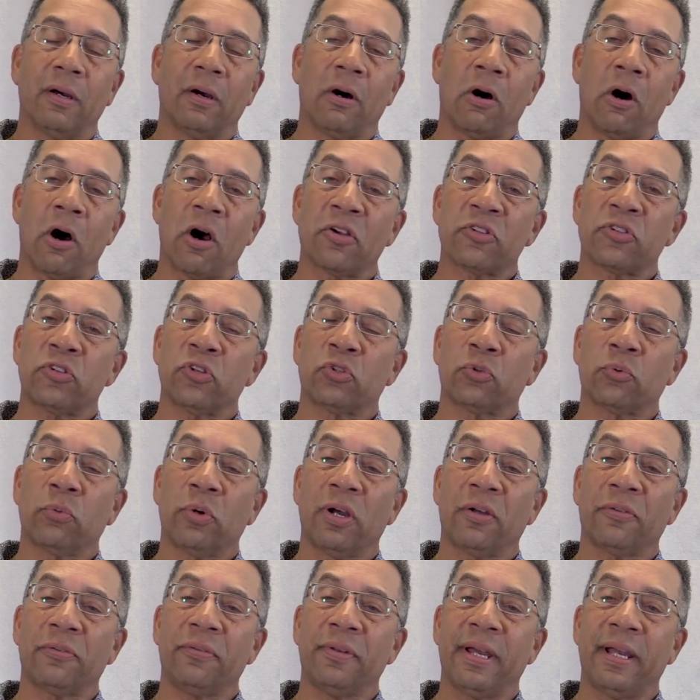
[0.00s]
August the
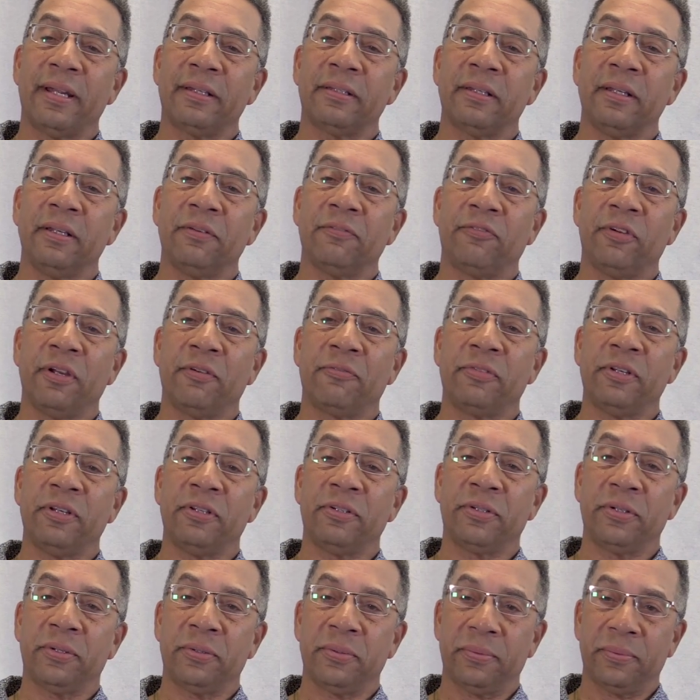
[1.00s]
12th,
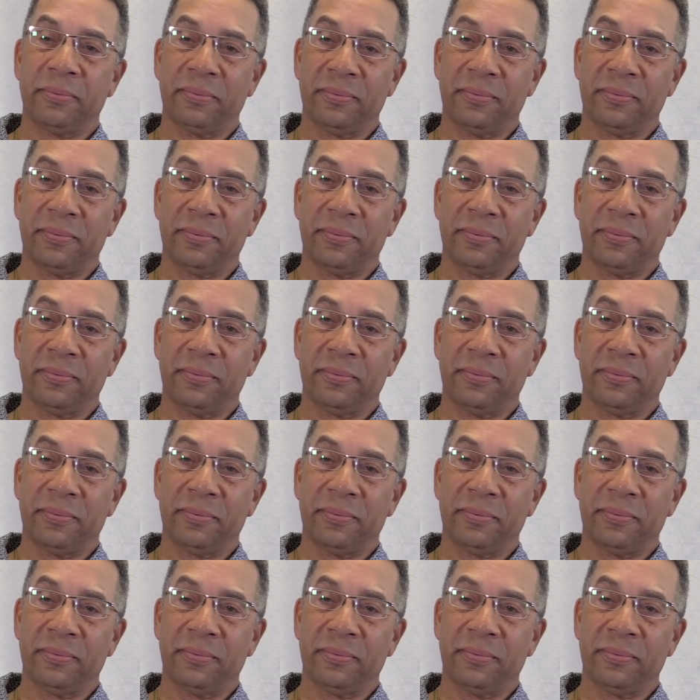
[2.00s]
1952.